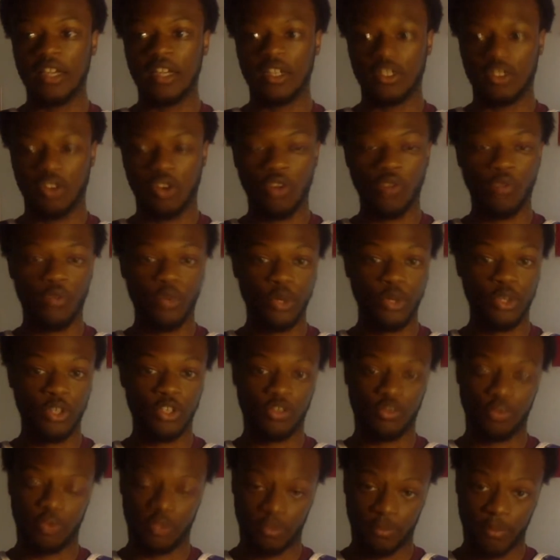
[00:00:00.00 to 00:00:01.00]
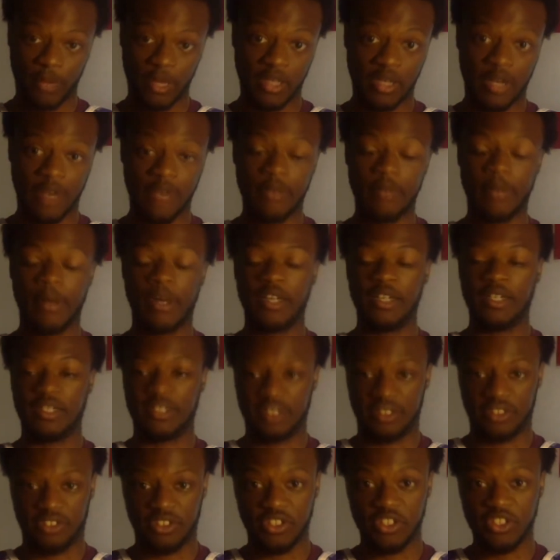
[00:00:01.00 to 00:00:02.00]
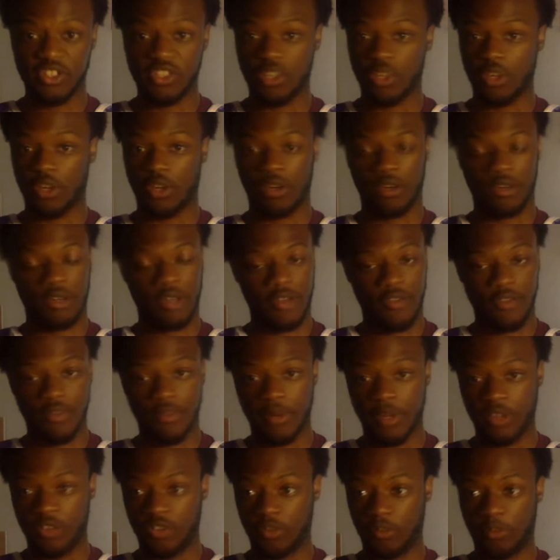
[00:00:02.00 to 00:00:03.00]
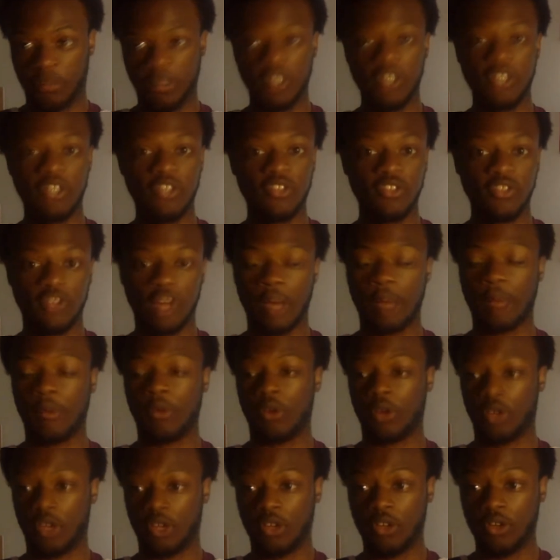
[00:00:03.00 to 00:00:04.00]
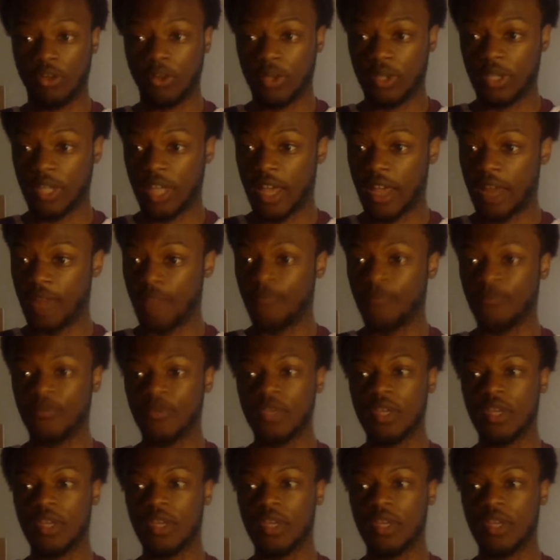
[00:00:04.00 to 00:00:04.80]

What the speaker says: Long for you just respect everybody's decision or everybody's opinions, I'm all cool with that.